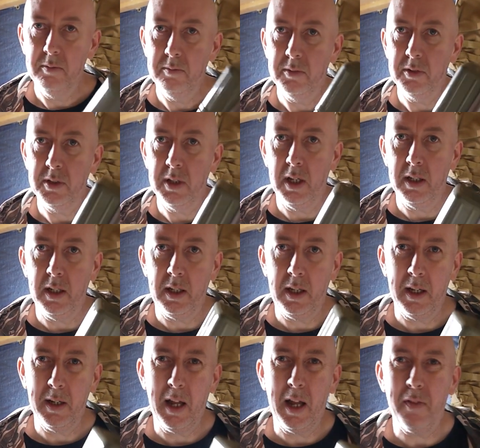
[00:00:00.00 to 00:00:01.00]
so I think
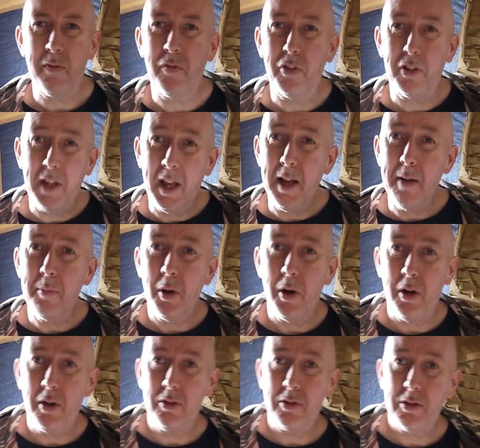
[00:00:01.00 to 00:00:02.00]
it, and for £10,
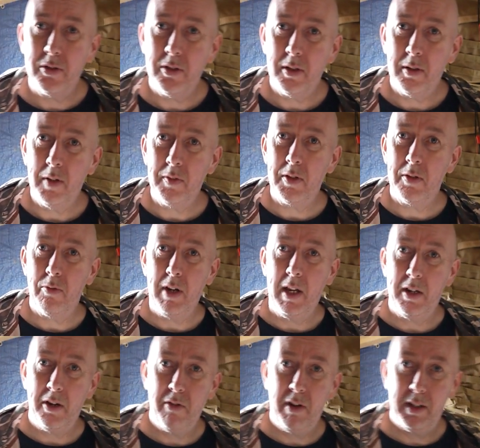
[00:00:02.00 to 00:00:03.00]
I have to
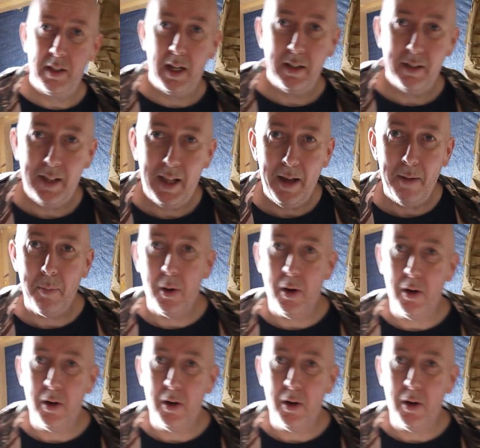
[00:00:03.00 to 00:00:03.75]
reiterate that, £10.